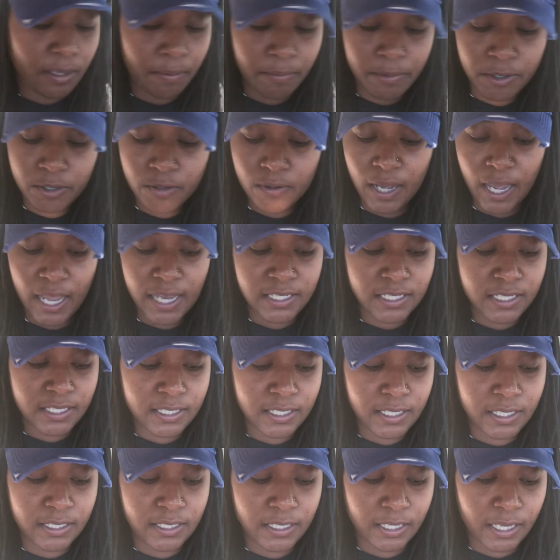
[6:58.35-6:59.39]
some of you guys just
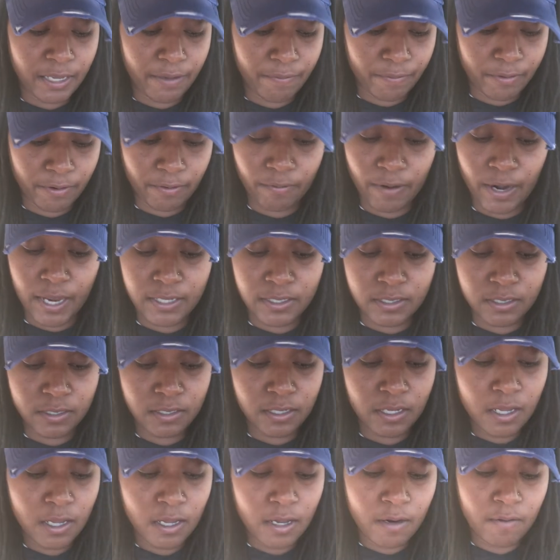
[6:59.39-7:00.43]
need to give it a rest,
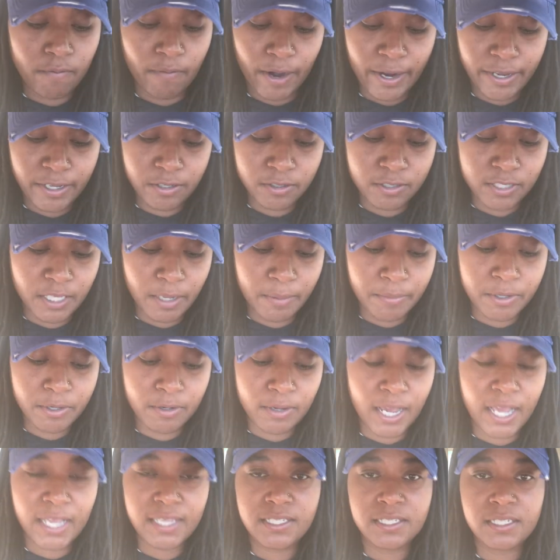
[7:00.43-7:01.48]
right? Some of you
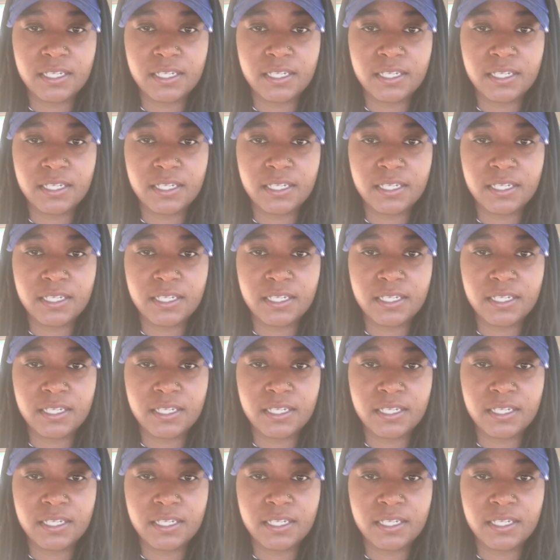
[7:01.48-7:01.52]
guys